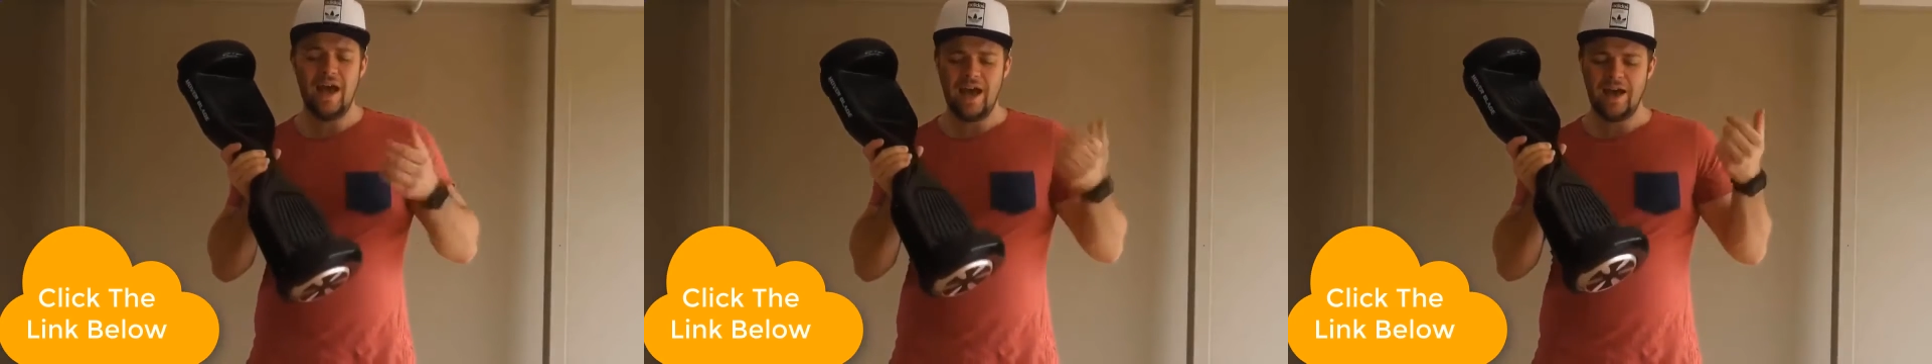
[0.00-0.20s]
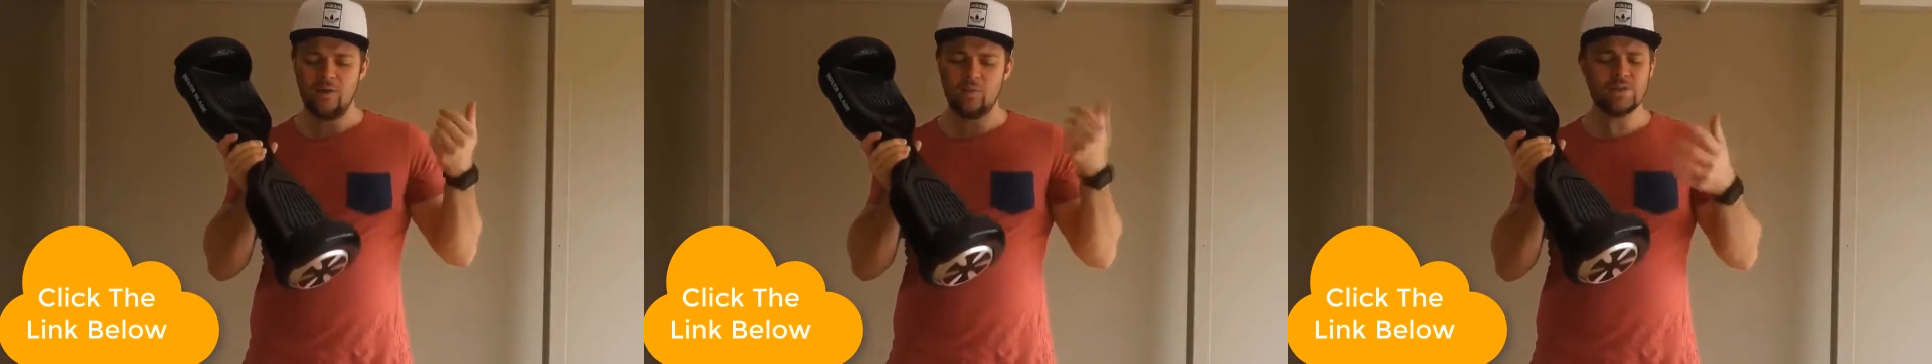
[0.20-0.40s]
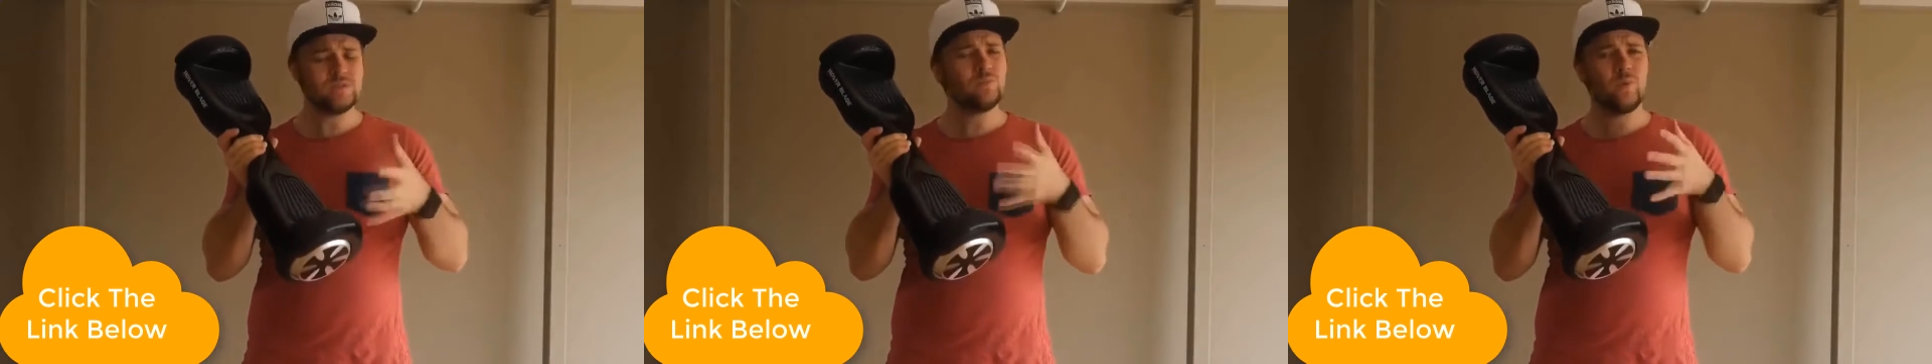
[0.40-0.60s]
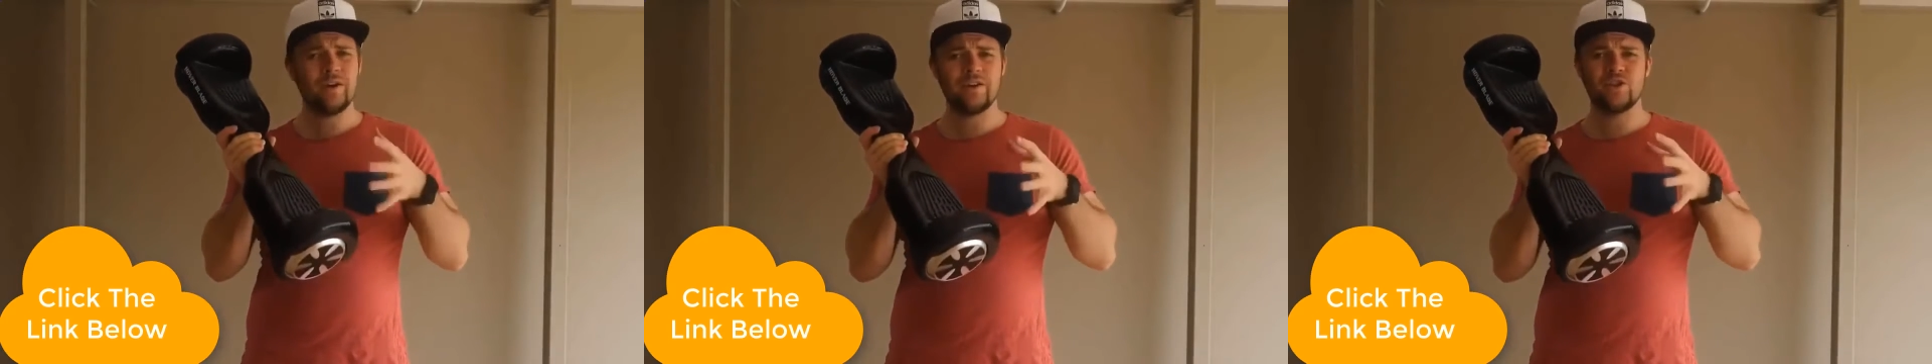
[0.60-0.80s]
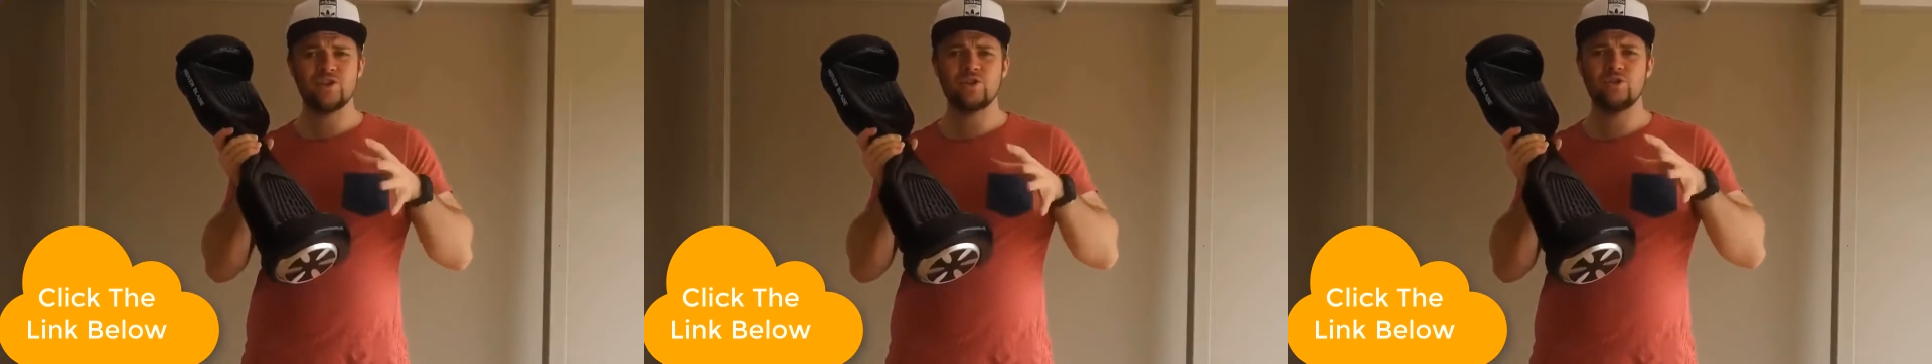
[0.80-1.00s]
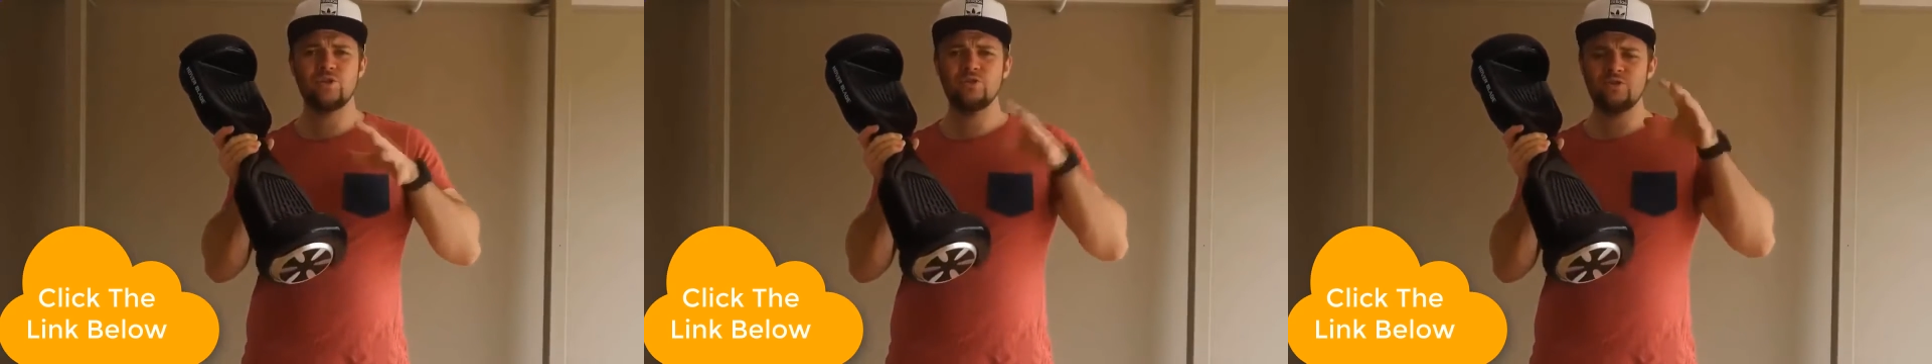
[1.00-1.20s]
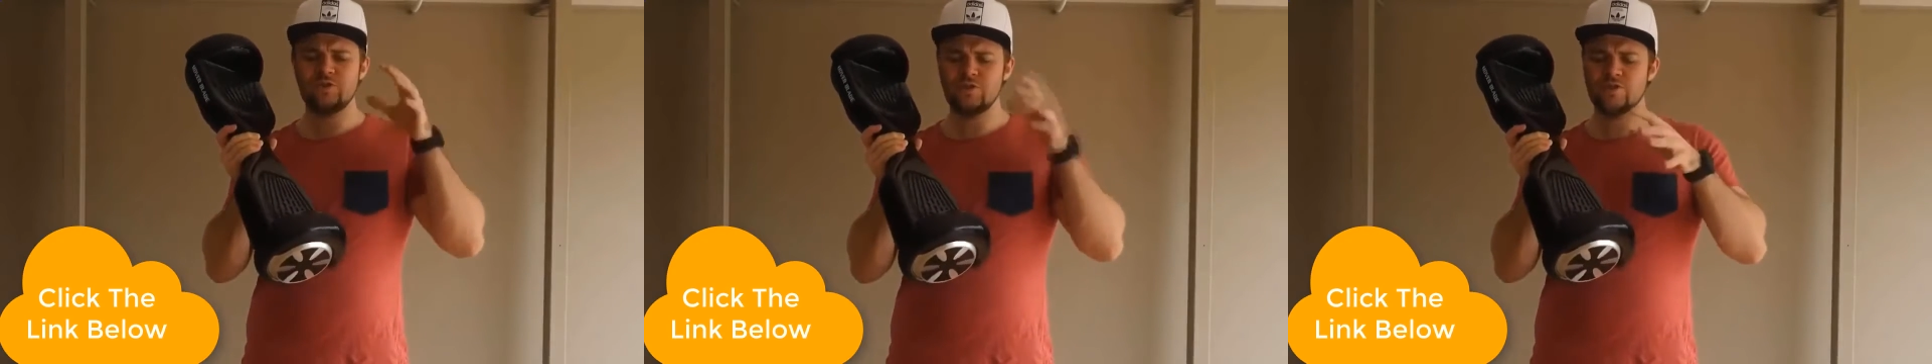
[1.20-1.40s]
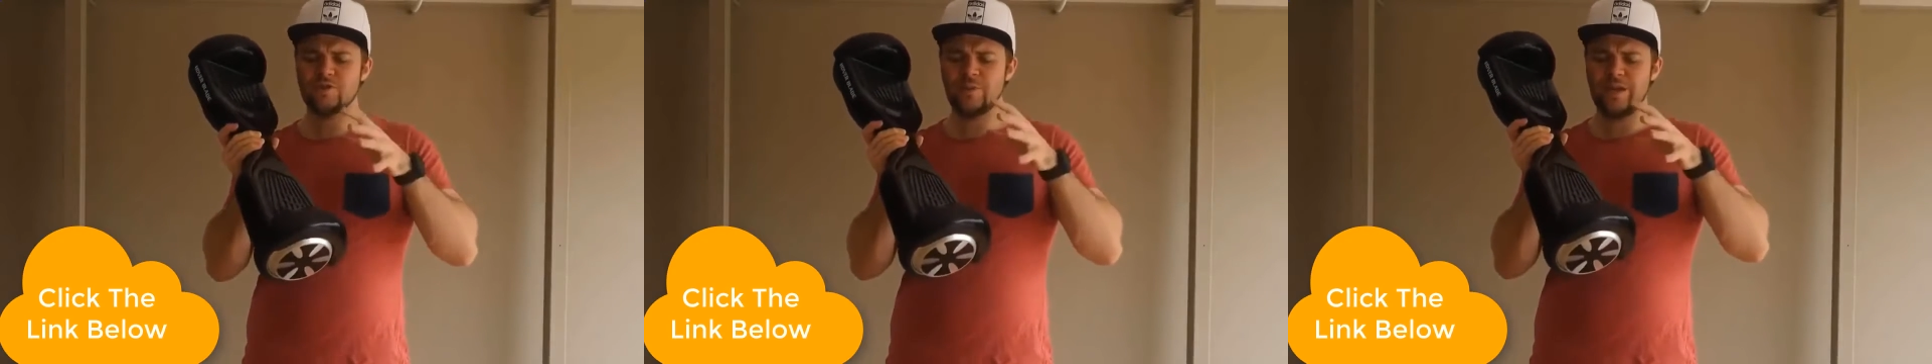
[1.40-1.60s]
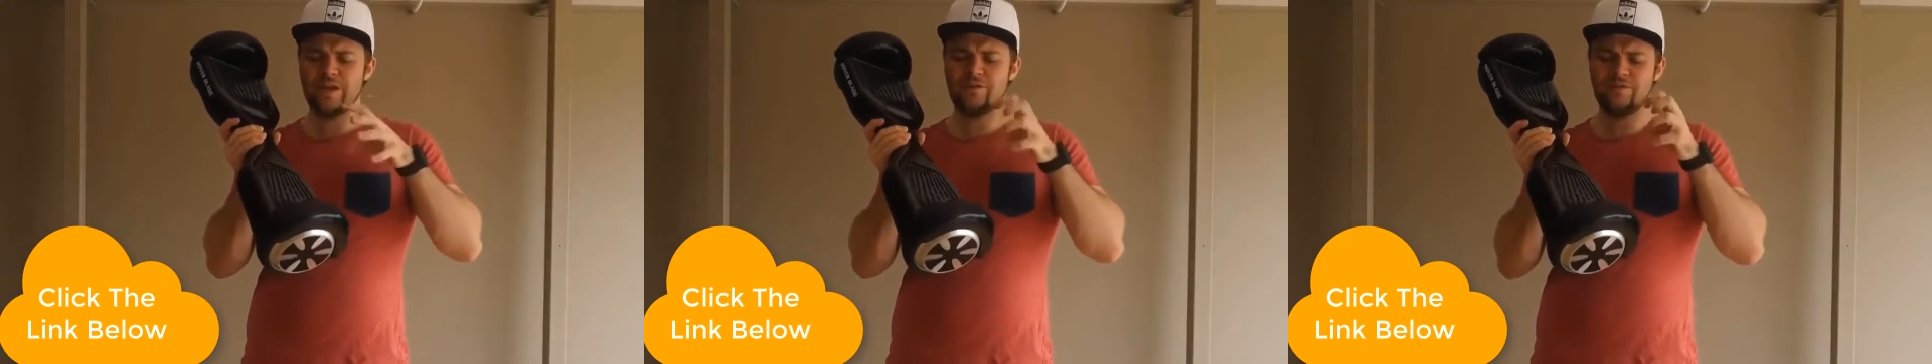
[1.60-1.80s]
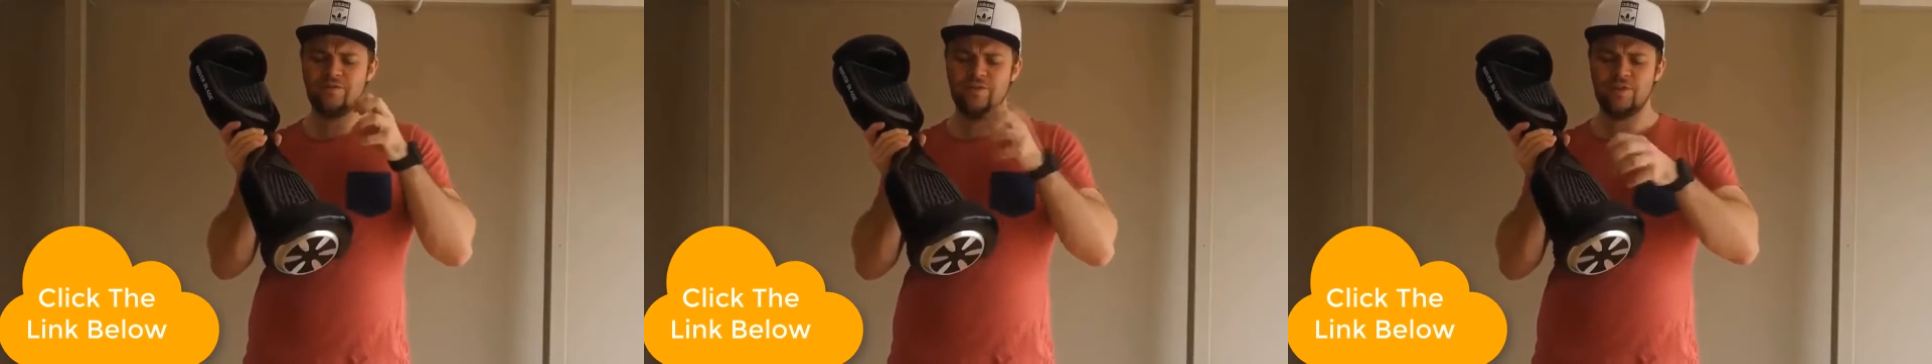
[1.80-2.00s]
I wasn't wearing shoes just so I could